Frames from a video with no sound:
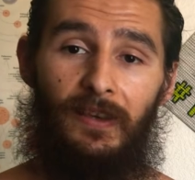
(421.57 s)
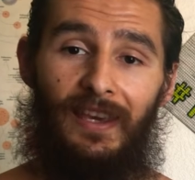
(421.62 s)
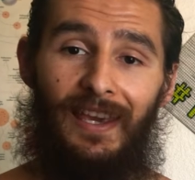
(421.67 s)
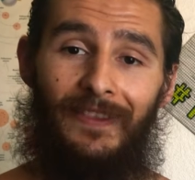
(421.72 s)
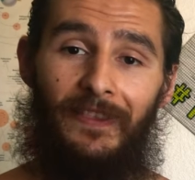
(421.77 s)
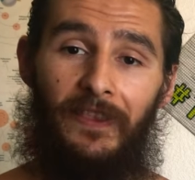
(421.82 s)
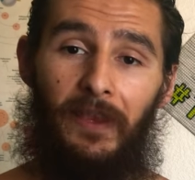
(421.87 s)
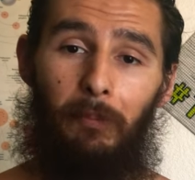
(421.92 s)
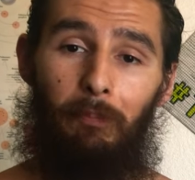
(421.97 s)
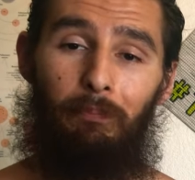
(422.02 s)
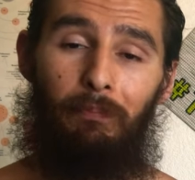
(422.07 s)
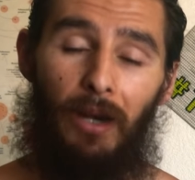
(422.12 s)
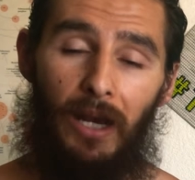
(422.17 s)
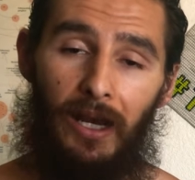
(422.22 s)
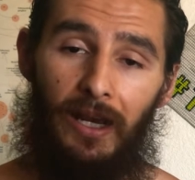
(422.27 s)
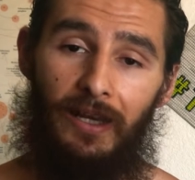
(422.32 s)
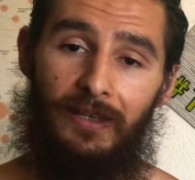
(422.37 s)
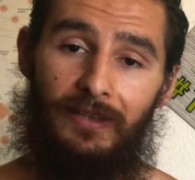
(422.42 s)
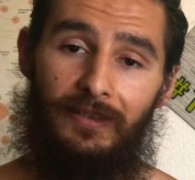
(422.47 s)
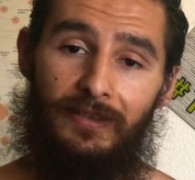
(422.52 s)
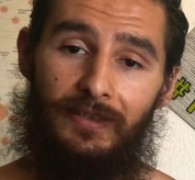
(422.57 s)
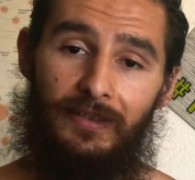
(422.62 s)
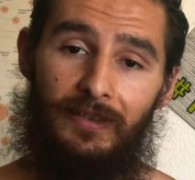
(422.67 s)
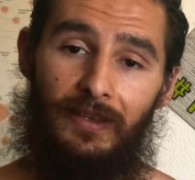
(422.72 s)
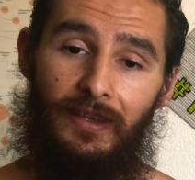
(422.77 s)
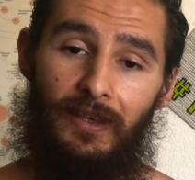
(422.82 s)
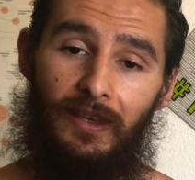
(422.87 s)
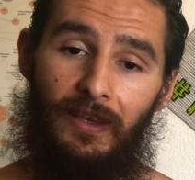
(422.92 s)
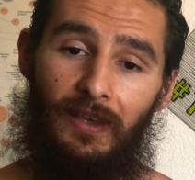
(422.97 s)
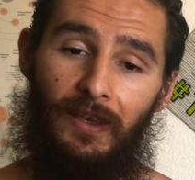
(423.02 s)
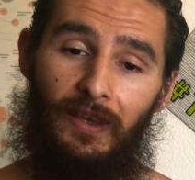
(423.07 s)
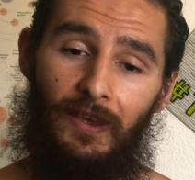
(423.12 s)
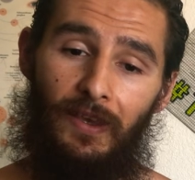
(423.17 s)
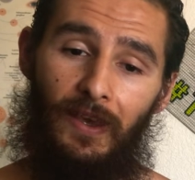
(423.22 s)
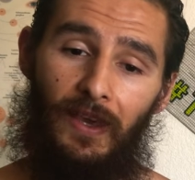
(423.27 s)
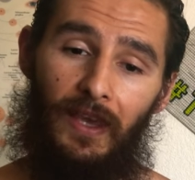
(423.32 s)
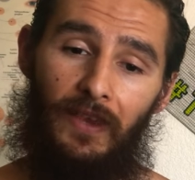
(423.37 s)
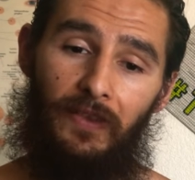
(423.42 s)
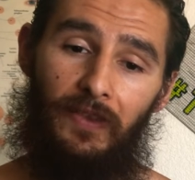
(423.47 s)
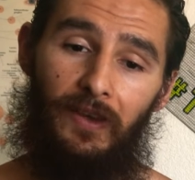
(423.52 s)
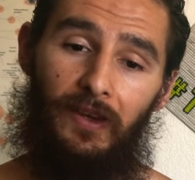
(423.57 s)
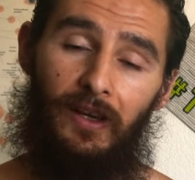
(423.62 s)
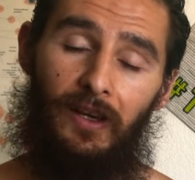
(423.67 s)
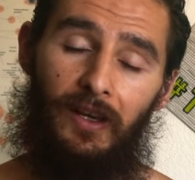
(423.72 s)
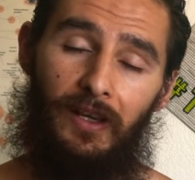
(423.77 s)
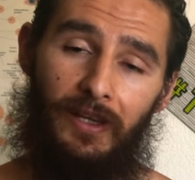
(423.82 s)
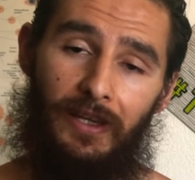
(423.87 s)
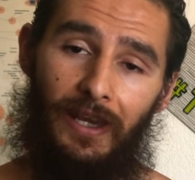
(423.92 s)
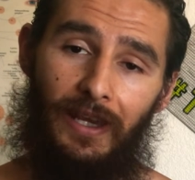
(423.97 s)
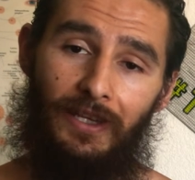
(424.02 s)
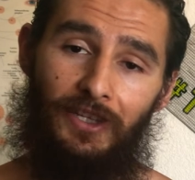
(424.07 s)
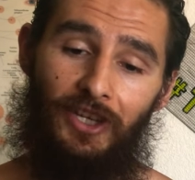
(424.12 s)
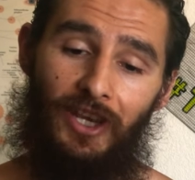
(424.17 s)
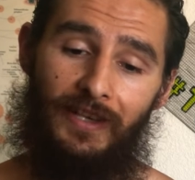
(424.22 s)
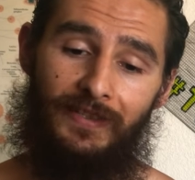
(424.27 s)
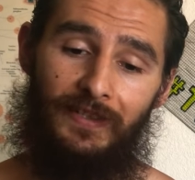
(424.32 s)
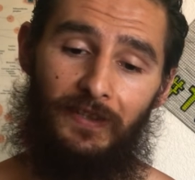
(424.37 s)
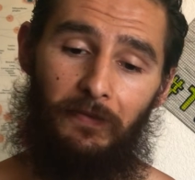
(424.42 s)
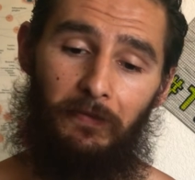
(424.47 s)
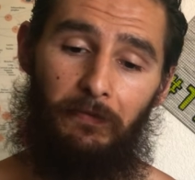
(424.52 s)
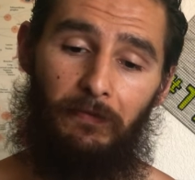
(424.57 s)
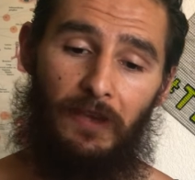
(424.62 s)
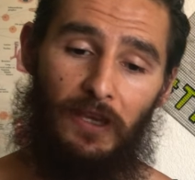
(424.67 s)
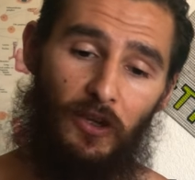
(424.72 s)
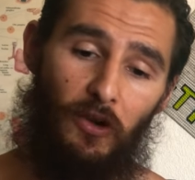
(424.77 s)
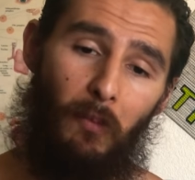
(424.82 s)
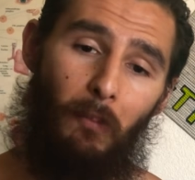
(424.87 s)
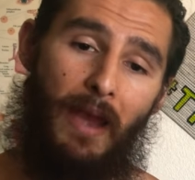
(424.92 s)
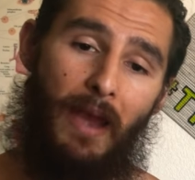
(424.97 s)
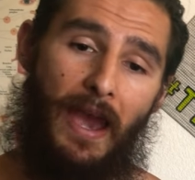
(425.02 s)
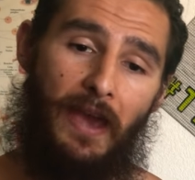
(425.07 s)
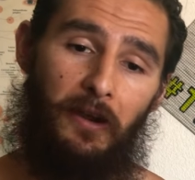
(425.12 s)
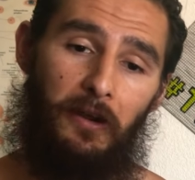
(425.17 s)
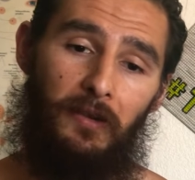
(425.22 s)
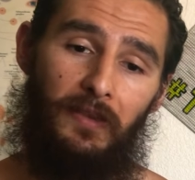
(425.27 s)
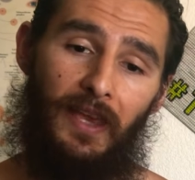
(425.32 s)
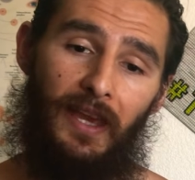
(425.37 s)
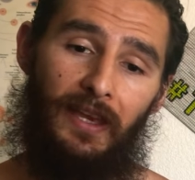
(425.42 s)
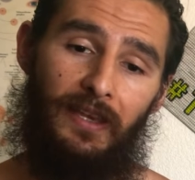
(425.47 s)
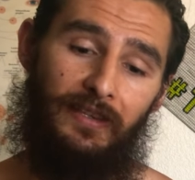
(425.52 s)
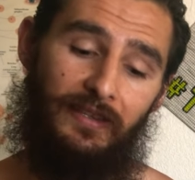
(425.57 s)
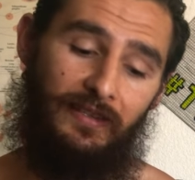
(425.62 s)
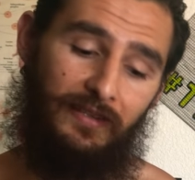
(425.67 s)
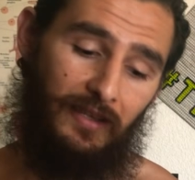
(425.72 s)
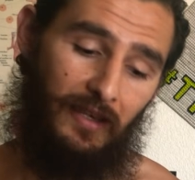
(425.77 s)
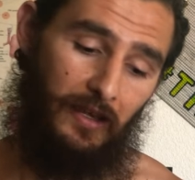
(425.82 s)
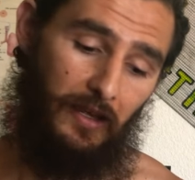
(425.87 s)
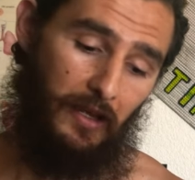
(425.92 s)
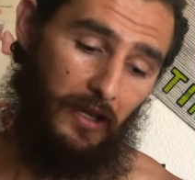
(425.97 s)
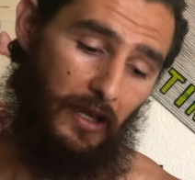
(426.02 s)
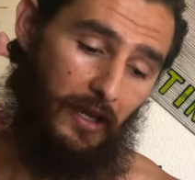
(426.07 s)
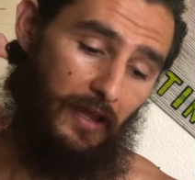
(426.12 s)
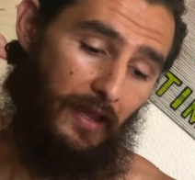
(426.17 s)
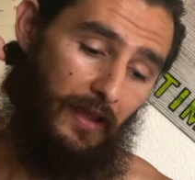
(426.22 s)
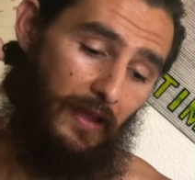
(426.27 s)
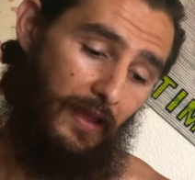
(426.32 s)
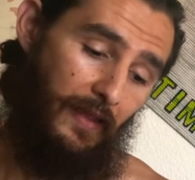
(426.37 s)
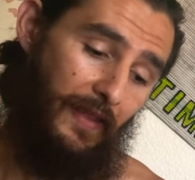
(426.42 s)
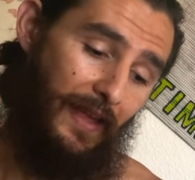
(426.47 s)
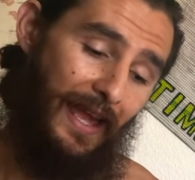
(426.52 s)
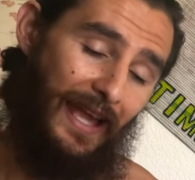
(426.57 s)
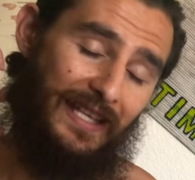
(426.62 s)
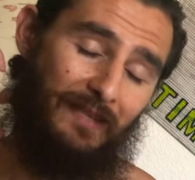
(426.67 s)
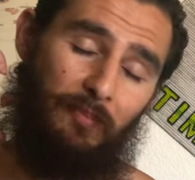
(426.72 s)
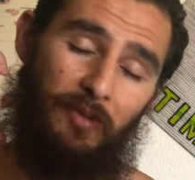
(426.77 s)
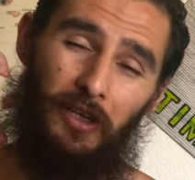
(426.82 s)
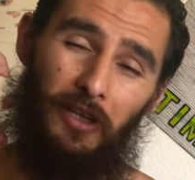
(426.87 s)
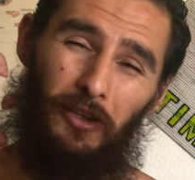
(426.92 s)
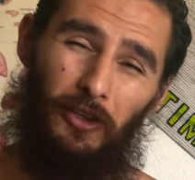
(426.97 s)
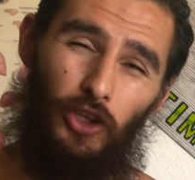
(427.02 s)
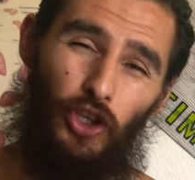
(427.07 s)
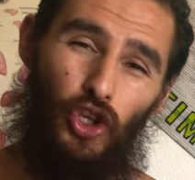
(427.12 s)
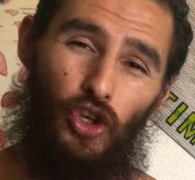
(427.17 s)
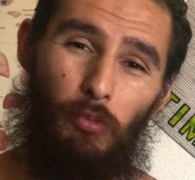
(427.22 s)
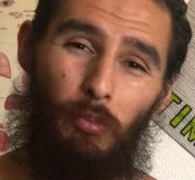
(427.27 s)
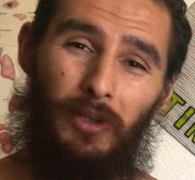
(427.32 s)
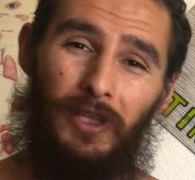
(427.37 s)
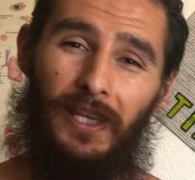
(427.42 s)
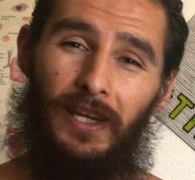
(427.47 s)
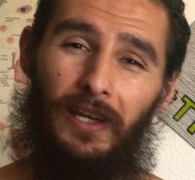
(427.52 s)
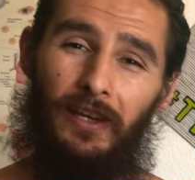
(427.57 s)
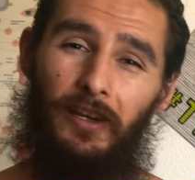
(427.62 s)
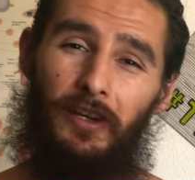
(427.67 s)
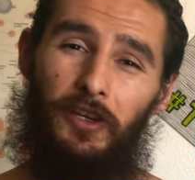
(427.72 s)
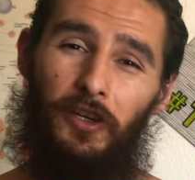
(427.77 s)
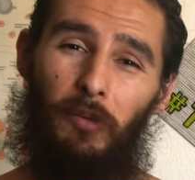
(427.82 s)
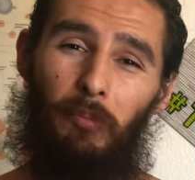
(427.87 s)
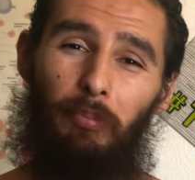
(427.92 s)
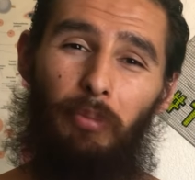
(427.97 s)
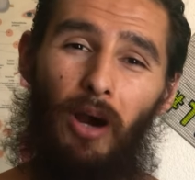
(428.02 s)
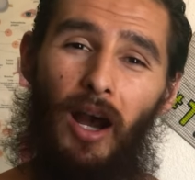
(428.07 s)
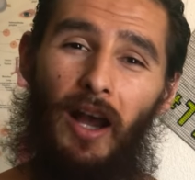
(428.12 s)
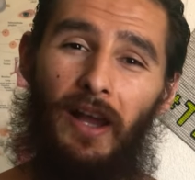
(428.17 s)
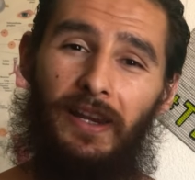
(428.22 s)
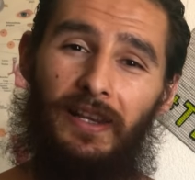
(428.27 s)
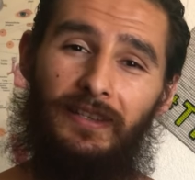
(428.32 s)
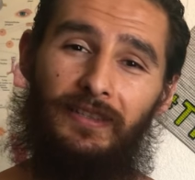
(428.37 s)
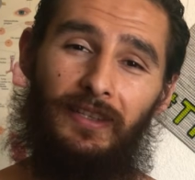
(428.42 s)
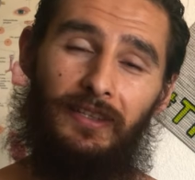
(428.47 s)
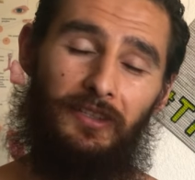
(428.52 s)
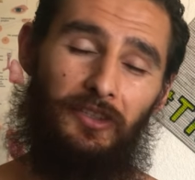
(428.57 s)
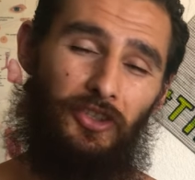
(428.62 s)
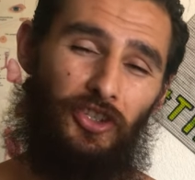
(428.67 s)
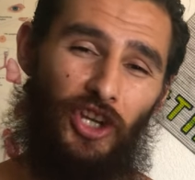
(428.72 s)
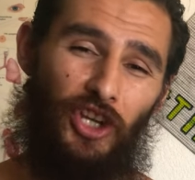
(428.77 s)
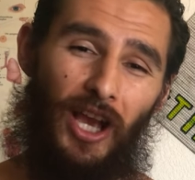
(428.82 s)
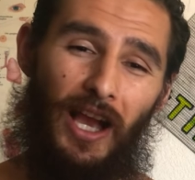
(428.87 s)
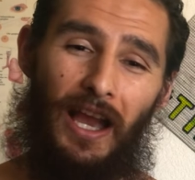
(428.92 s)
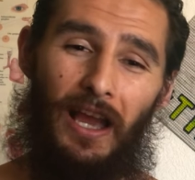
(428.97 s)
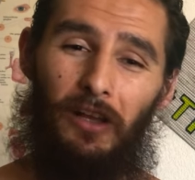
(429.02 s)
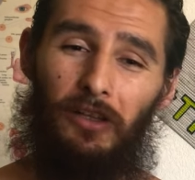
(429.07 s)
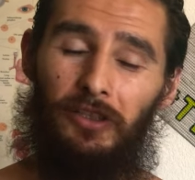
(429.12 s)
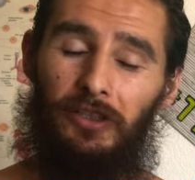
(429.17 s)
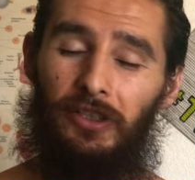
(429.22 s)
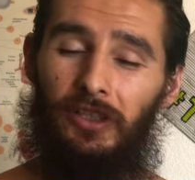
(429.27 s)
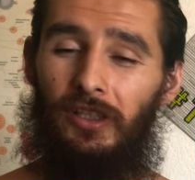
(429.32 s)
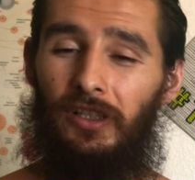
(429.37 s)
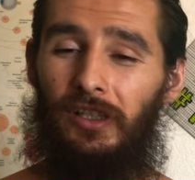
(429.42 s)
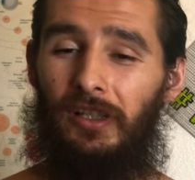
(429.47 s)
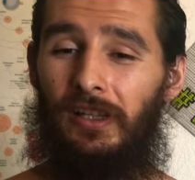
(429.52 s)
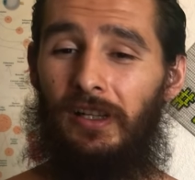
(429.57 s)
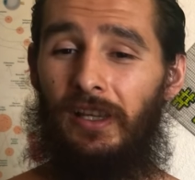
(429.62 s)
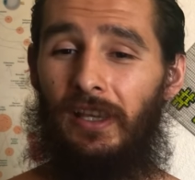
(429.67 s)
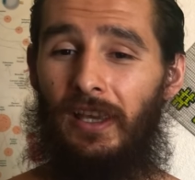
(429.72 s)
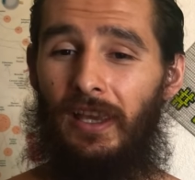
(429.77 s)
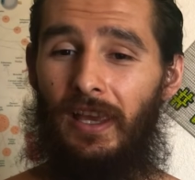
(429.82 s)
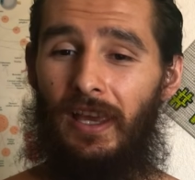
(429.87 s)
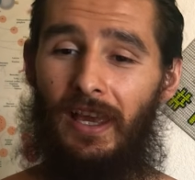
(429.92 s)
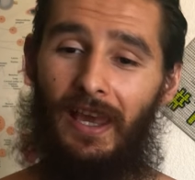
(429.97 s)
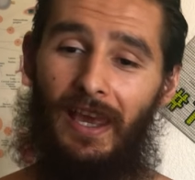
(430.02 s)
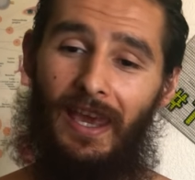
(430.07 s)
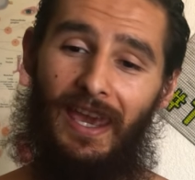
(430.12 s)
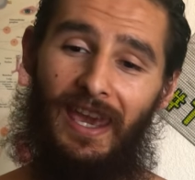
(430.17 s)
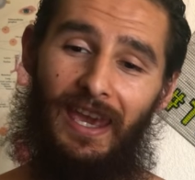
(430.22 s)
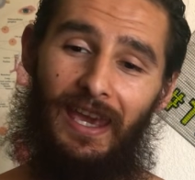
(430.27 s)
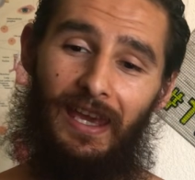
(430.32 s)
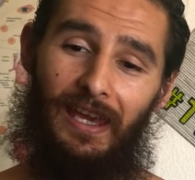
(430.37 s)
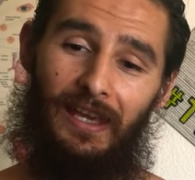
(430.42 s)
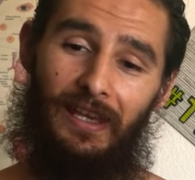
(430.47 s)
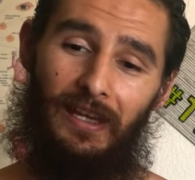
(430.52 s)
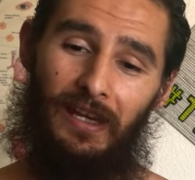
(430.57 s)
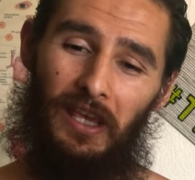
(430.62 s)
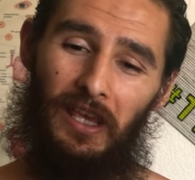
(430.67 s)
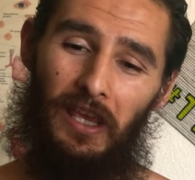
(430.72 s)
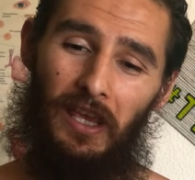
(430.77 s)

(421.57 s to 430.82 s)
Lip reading: and the pus and the undigested fecal matter that has been accumulated in your body since childhood, and